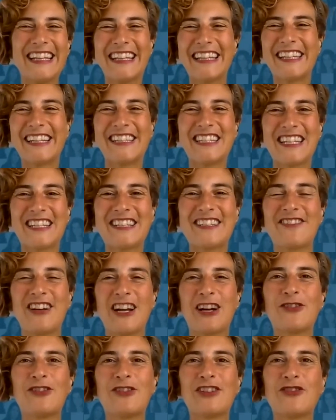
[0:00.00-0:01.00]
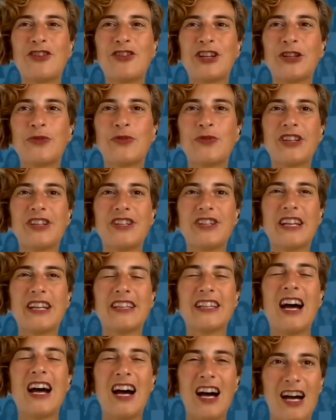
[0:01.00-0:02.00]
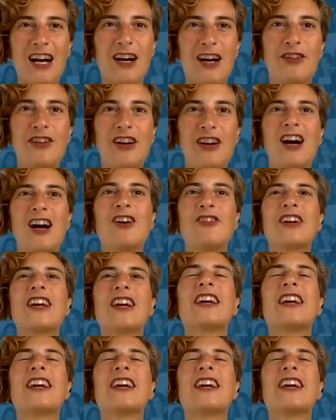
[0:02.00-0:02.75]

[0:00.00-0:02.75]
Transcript: internal struggle trying to understand how